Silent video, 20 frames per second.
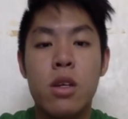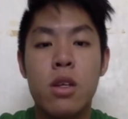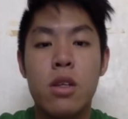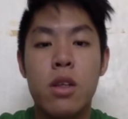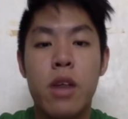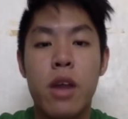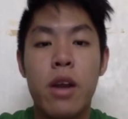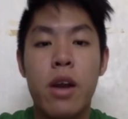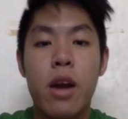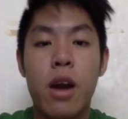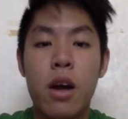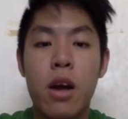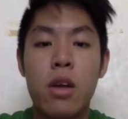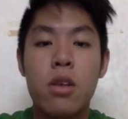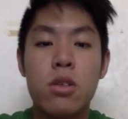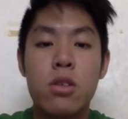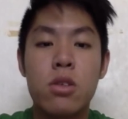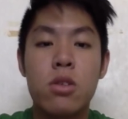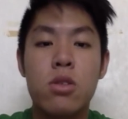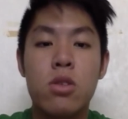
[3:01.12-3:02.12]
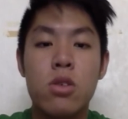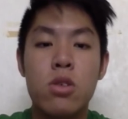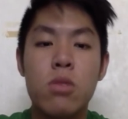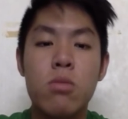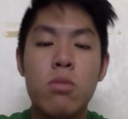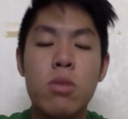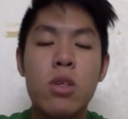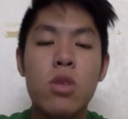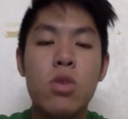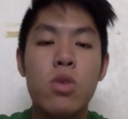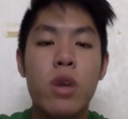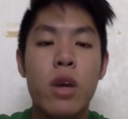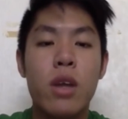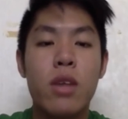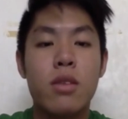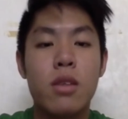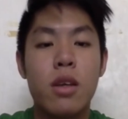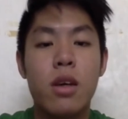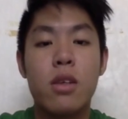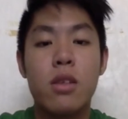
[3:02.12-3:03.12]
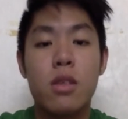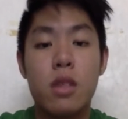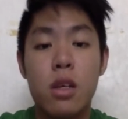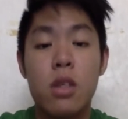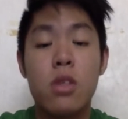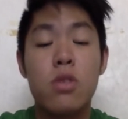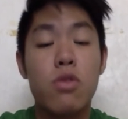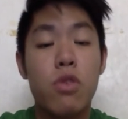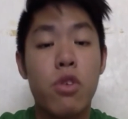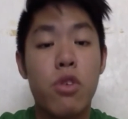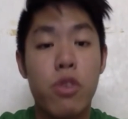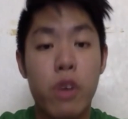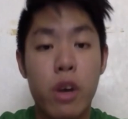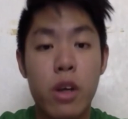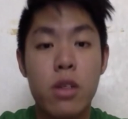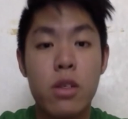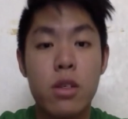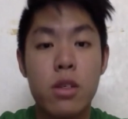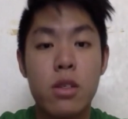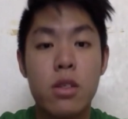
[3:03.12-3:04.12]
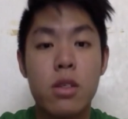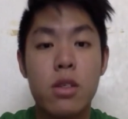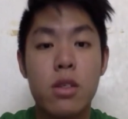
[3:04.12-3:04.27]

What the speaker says: than others doesn't mean you can take things for granted.